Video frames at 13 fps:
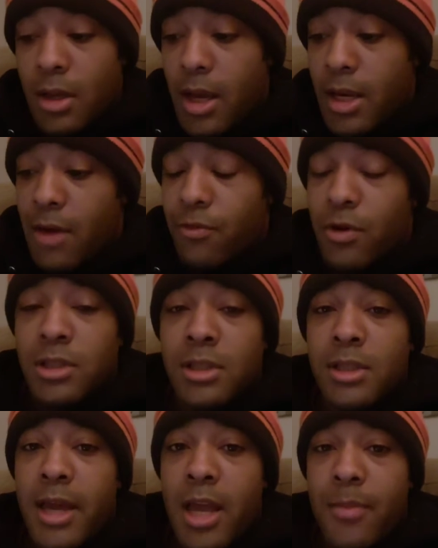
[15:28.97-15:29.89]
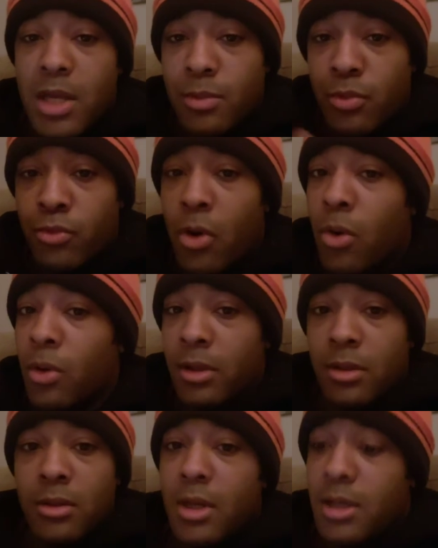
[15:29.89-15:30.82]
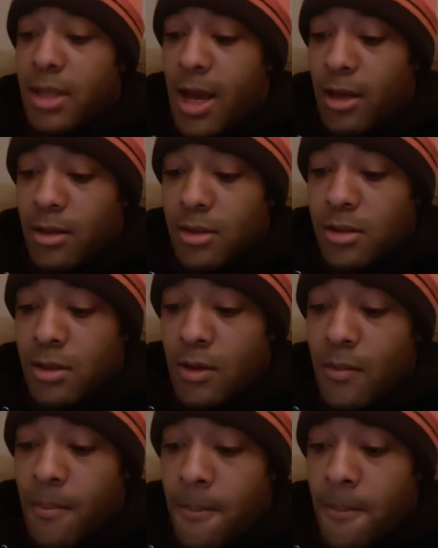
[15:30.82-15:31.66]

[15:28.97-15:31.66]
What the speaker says: and that rushing game has been rolling in Dallas.